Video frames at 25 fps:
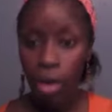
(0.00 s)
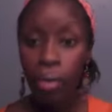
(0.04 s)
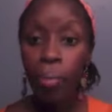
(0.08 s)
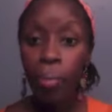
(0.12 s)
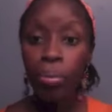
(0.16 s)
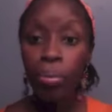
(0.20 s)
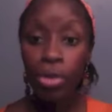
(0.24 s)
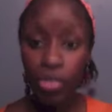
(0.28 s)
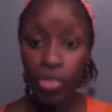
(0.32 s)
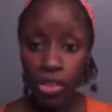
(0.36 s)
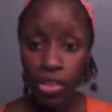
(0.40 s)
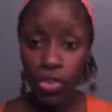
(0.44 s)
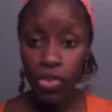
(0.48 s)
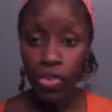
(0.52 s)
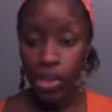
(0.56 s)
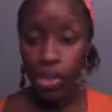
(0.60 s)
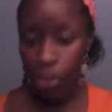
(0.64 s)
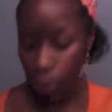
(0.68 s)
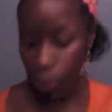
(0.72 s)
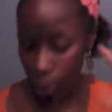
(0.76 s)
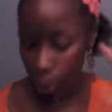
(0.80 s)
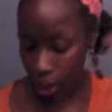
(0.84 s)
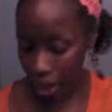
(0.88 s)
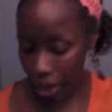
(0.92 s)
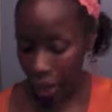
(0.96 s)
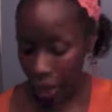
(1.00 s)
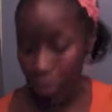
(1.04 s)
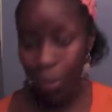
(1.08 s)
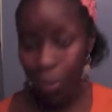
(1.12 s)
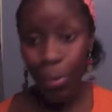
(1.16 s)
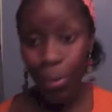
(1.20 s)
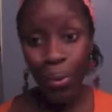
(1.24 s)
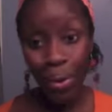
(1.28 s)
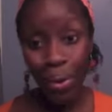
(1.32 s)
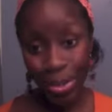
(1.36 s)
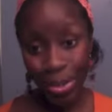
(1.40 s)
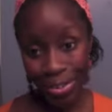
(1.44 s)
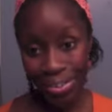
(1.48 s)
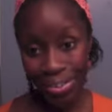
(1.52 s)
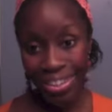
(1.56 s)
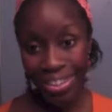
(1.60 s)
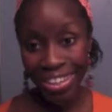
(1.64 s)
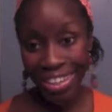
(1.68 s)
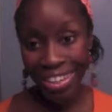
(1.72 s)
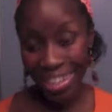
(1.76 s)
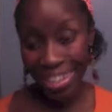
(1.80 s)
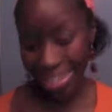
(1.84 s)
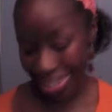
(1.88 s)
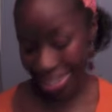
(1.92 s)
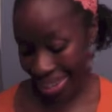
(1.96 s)
previous video, and I won't go on and on
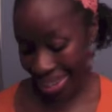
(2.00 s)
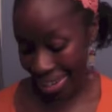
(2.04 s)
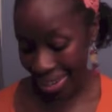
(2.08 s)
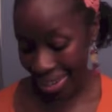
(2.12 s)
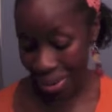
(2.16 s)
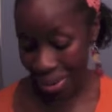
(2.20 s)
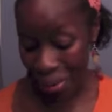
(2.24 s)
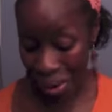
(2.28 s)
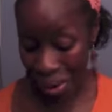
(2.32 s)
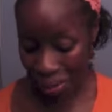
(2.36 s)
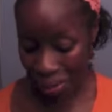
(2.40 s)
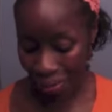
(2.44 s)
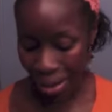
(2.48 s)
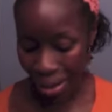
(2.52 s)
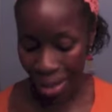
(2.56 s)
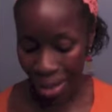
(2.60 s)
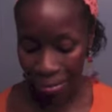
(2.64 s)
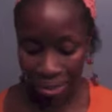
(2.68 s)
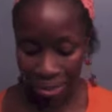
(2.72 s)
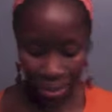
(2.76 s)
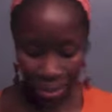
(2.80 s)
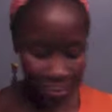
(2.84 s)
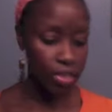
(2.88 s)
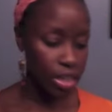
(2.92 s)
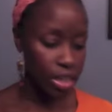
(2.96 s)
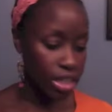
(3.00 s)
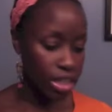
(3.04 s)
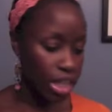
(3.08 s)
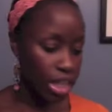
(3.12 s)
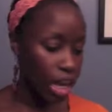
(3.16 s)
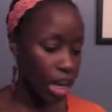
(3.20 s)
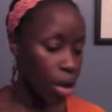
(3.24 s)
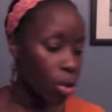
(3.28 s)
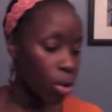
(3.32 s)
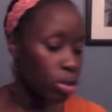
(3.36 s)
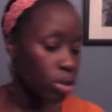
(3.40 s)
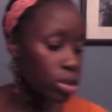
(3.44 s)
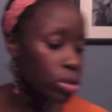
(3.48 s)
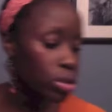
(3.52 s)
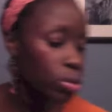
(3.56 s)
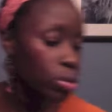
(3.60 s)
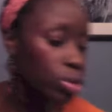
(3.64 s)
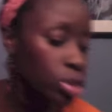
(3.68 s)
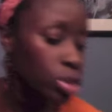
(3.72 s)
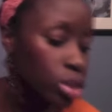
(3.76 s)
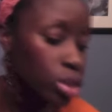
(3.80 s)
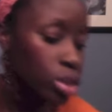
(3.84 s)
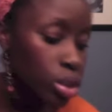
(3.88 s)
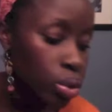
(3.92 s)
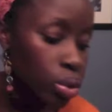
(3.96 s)
here because I could go on forever. I also
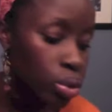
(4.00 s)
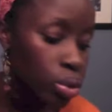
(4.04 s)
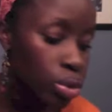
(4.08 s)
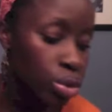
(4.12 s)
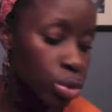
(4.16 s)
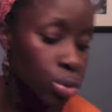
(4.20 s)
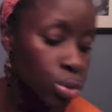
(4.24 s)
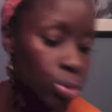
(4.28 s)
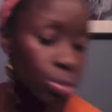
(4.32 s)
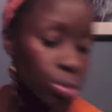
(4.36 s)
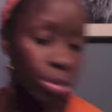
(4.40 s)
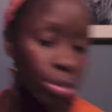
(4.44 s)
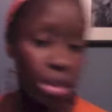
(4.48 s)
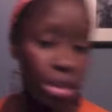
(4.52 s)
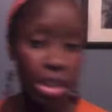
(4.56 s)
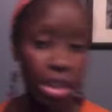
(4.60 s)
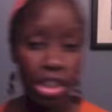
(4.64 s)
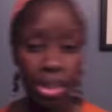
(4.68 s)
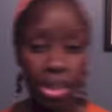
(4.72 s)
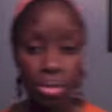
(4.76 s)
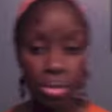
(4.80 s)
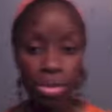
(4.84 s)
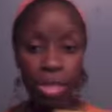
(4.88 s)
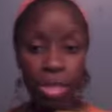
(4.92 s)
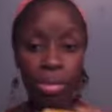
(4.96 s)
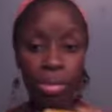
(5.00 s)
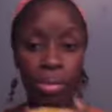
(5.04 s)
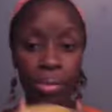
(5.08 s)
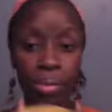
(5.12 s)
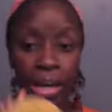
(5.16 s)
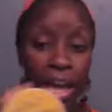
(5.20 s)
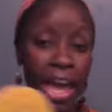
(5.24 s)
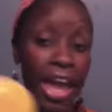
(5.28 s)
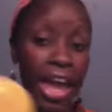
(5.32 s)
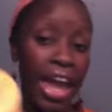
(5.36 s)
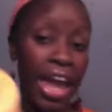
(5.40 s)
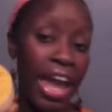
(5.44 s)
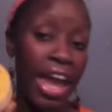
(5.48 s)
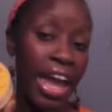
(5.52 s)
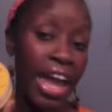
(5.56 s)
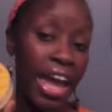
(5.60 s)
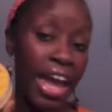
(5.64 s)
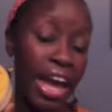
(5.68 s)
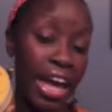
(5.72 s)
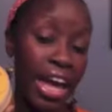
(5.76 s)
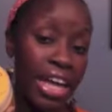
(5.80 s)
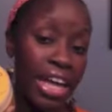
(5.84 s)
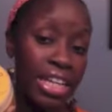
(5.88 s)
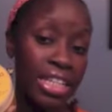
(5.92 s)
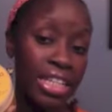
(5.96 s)
still use the deep treatment mask,
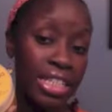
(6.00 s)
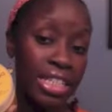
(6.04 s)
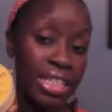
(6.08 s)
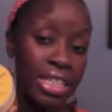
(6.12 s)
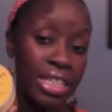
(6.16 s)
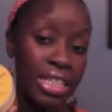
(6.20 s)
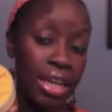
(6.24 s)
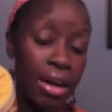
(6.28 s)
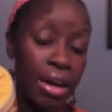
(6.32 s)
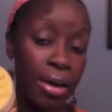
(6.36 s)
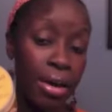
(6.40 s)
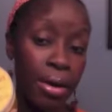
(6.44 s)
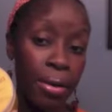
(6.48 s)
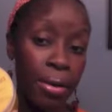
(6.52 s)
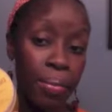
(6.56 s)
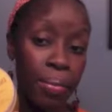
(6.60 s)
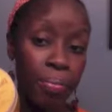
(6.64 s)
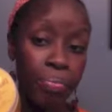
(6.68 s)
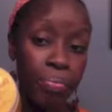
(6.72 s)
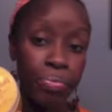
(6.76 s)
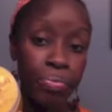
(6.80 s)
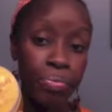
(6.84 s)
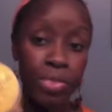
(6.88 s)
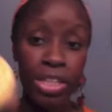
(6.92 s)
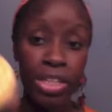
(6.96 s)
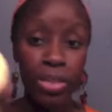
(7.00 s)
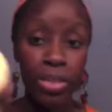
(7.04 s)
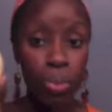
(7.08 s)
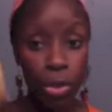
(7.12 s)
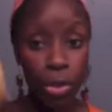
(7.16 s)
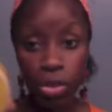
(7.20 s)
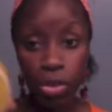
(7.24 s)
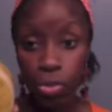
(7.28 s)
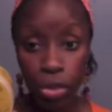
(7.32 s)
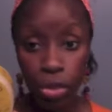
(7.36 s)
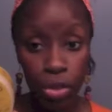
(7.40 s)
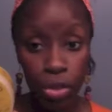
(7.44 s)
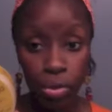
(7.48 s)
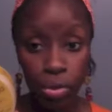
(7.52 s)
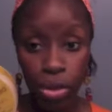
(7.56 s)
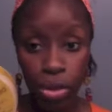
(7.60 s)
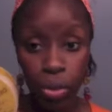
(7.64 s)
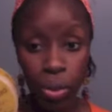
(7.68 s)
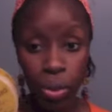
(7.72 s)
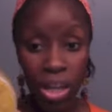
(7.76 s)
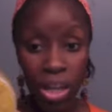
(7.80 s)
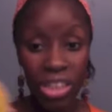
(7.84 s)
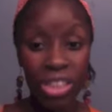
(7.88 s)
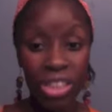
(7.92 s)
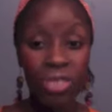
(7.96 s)
and this works really, really
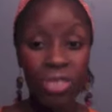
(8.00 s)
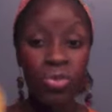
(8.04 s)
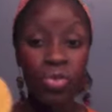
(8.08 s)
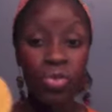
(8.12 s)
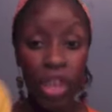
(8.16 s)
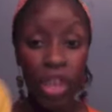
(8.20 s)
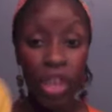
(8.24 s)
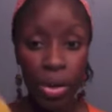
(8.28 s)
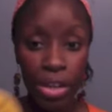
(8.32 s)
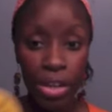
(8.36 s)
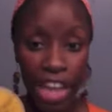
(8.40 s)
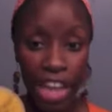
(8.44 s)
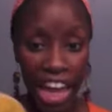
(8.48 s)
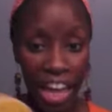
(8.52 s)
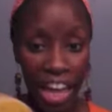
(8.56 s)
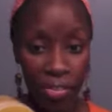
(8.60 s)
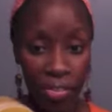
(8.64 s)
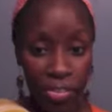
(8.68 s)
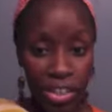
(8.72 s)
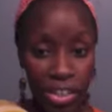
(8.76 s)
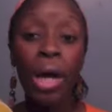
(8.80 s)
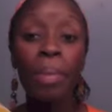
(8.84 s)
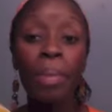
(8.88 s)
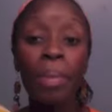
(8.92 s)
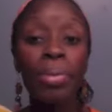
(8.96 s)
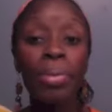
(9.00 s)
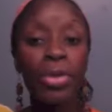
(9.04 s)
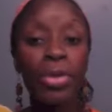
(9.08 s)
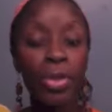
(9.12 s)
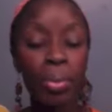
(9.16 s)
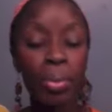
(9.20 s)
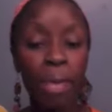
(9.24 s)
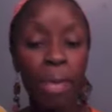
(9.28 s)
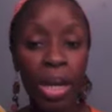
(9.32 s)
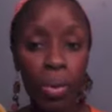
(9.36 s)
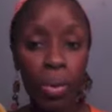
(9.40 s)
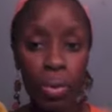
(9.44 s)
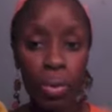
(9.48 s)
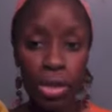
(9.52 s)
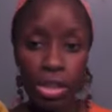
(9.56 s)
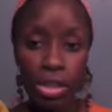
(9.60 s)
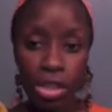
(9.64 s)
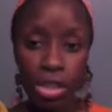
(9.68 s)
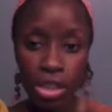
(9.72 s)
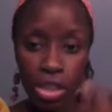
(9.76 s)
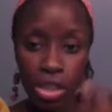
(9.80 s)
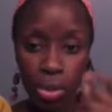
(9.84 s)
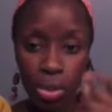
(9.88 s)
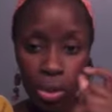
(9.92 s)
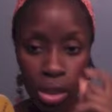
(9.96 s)
well. It's very heavy, but you might want to
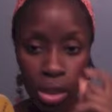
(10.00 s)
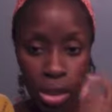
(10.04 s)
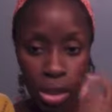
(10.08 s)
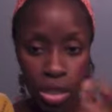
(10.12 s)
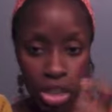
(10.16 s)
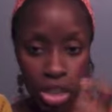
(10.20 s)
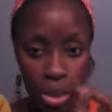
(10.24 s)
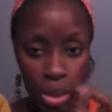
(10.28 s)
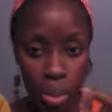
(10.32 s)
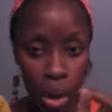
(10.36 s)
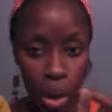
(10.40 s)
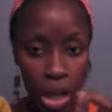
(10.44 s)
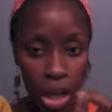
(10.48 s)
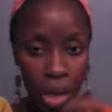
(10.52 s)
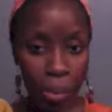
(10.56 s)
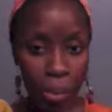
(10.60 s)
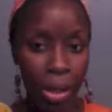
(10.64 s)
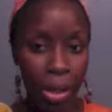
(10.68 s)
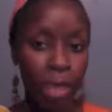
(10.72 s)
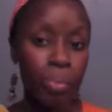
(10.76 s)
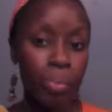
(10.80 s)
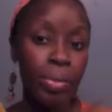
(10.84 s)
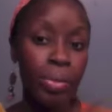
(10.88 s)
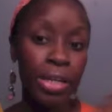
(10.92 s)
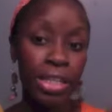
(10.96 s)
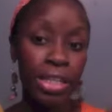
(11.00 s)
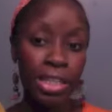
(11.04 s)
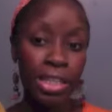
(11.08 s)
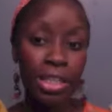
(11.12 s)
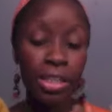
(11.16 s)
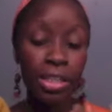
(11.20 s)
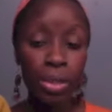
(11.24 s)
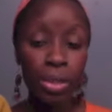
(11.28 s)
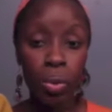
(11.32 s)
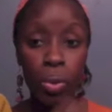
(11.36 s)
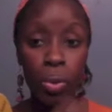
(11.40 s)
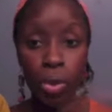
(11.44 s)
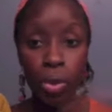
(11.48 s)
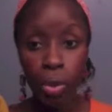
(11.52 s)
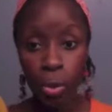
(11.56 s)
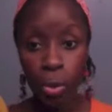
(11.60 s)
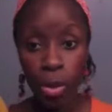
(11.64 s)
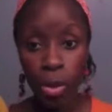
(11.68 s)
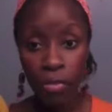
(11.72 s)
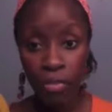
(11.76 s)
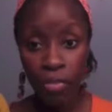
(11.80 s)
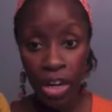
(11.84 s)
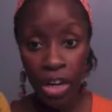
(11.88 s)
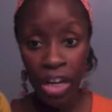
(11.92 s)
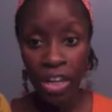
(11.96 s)
just use a small amount because a little will go a
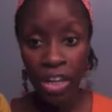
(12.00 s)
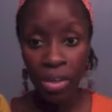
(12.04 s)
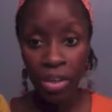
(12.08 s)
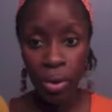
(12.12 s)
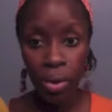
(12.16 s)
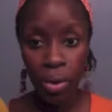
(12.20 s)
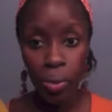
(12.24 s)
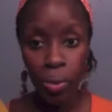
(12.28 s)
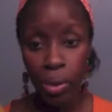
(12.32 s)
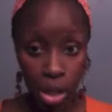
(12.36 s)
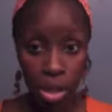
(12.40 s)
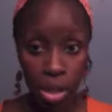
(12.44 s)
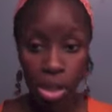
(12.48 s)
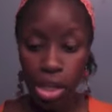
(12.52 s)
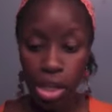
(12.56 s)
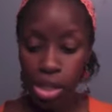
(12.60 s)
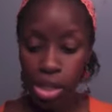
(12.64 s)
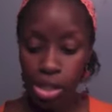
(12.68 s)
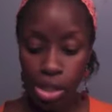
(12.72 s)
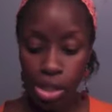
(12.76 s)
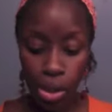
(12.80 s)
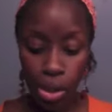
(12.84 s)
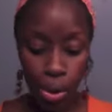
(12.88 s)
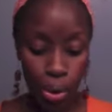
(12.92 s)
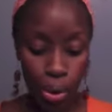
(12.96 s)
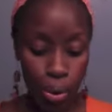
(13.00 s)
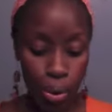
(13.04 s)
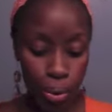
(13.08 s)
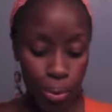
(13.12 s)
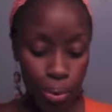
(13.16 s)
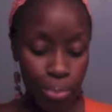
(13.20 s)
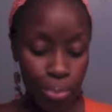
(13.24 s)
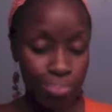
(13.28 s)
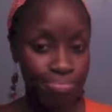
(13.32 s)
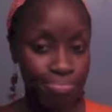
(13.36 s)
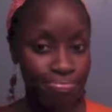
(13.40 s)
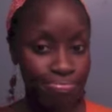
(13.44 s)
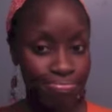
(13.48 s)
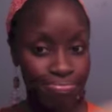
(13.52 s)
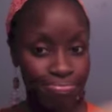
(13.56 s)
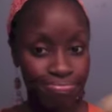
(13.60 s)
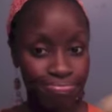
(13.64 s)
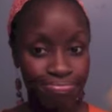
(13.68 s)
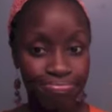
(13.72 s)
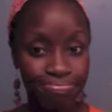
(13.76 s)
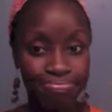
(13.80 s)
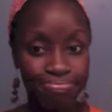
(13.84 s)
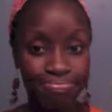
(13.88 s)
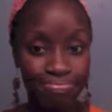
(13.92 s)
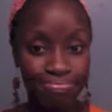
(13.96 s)
very long way. So
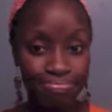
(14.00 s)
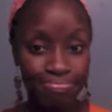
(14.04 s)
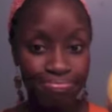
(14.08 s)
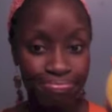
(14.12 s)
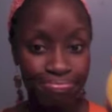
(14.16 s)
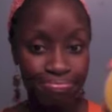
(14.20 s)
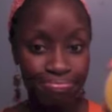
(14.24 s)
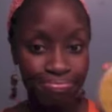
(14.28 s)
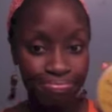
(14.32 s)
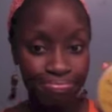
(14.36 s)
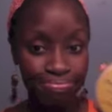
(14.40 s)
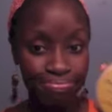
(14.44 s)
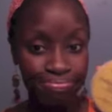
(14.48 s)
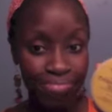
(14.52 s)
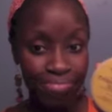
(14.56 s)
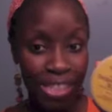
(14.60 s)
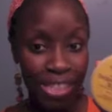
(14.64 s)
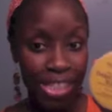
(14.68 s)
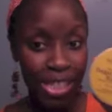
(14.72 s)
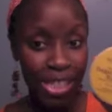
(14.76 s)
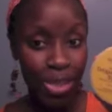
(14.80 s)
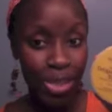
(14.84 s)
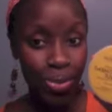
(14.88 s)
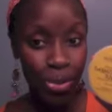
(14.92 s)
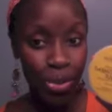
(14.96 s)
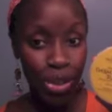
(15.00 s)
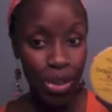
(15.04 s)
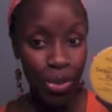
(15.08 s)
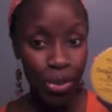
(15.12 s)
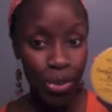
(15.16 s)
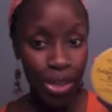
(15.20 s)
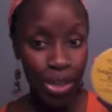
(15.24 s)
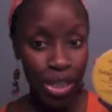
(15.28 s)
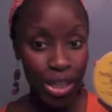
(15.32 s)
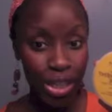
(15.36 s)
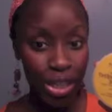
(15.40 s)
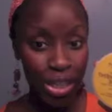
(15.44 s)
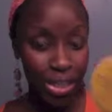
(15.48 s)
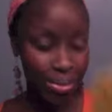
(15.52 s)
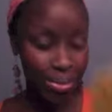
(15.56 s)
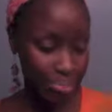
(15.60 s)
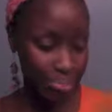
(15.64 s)
this is really, really good